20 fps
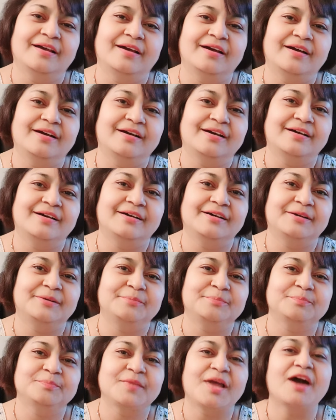
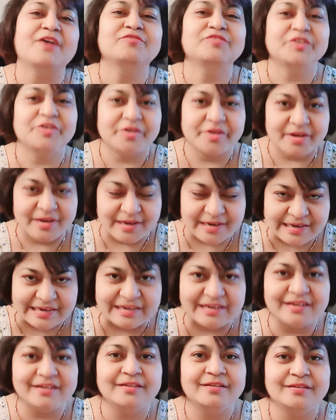um, after a
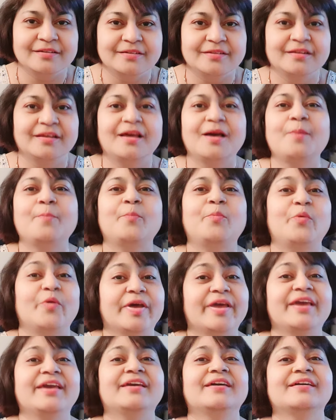little
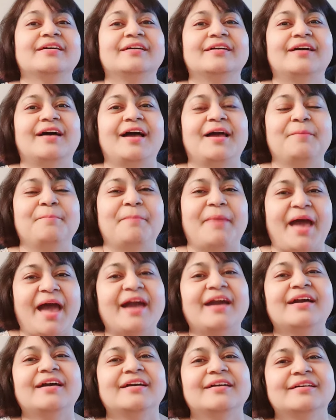break I'm
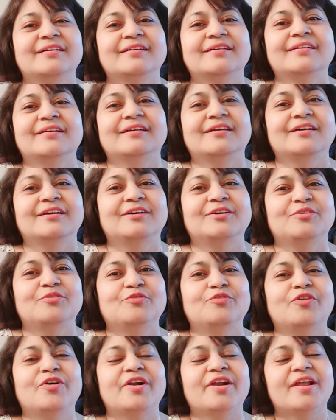back
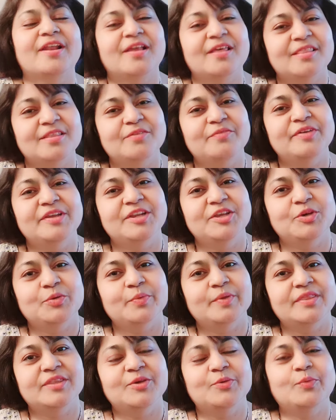for another video
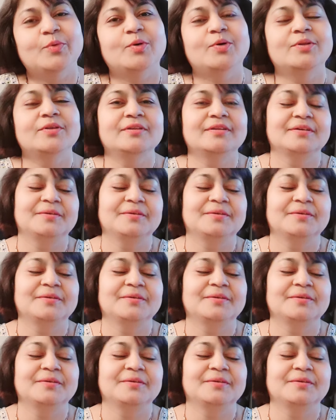with you all